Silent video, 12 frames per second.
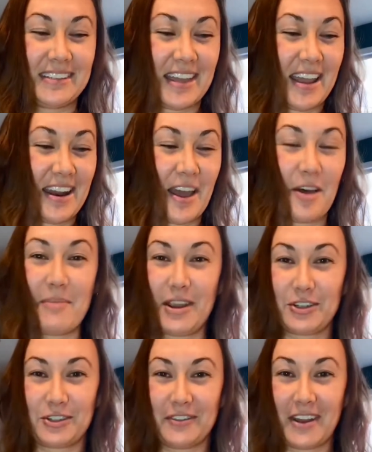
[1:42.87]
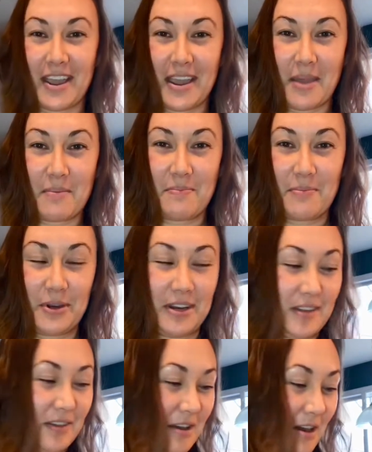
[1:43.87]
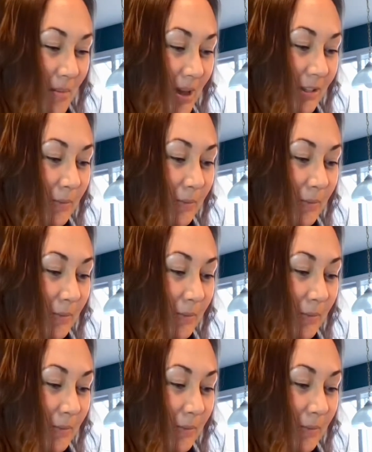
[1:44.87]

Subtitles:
and I'll make sure that I put it in the comments.